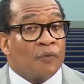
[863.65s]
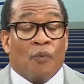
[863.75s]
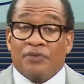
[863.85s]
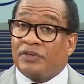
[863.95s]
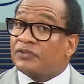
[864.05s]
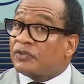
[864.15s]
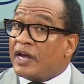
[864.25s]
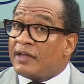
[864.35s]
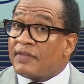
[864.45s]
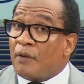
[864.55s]
Was he
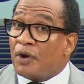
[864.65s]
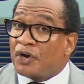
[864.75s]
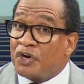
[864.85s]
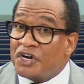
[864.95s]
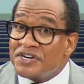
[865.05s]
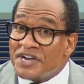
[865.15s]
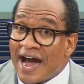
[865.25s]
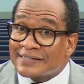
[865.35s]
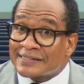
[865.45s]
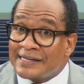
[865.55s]
saying there were good
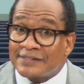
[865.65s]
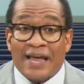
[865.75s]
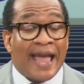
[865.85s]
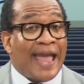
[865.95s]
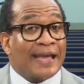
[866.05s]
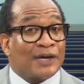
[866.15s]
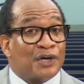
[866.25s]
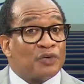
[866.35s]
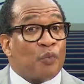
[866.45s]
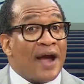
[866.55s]
Nazis and
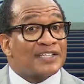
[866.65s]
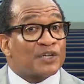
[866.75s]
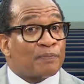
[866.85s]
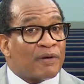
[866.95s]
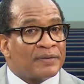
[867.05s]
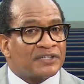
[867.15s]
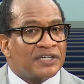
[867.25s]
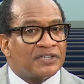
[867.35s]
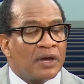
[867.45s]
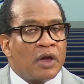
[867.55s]
good white
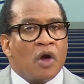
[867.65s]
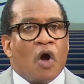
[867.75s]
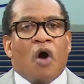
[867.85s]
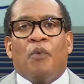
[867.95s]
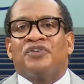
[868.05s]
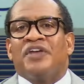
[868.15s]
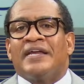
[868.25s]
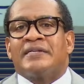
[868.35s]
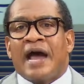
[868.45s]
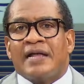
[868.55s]
supremacists? Or was he
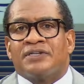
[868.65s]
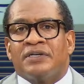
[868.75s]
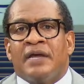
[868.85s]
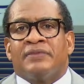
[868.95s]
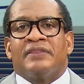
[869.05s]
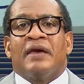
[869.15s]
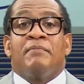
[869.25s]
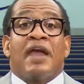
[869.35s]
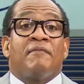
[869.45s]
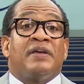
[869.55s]
acknowledging that there
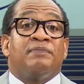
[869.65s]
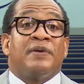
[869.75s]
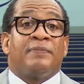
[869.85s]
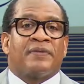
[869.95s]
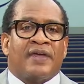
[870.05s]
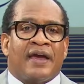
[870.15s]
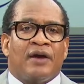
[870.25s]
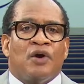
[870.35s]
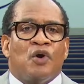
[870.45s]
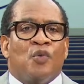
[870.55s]
may have been people there
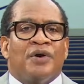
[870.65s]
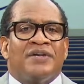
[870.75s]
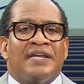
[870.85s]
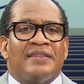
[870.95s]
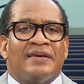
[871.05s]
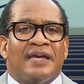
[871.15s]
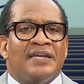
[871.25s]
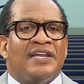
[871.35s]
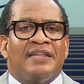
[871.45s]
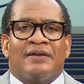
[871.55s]
who were neither
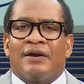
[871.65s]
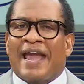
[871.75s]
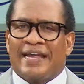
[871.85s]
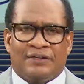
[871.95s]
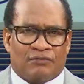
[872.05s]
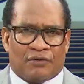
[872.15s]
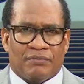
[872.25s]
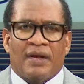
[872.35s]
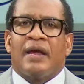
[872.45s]
in neither hate group?